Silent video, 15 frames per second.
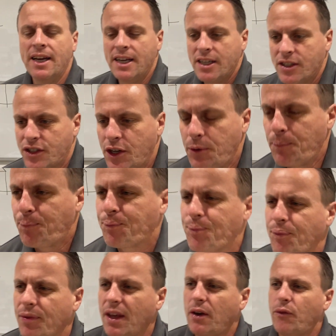So
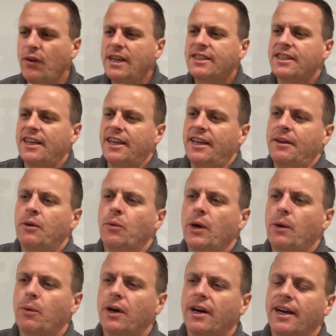recently we
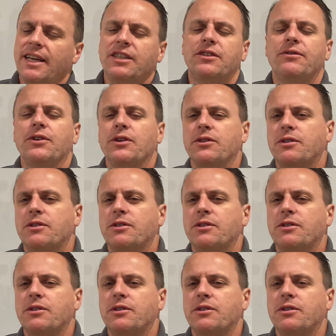were interviewing